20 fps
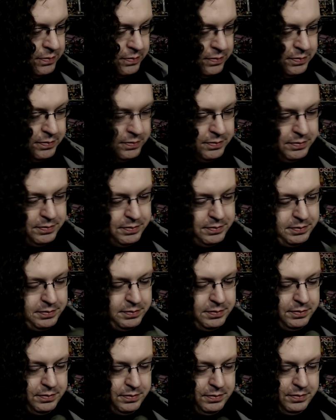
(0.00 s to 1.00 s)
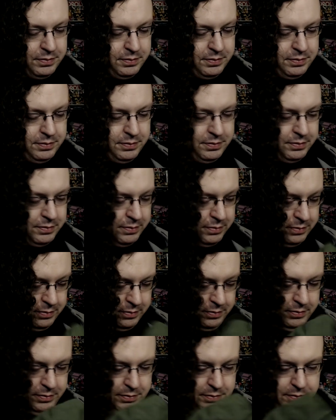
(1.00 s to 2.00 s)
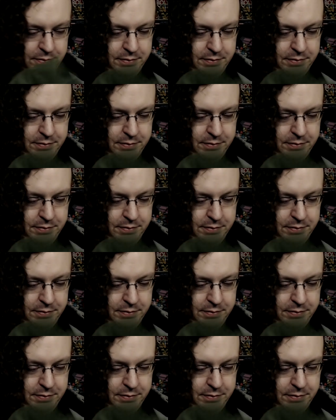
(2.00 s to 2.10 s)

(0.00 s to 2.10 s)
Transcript: No one is speaking in this clip.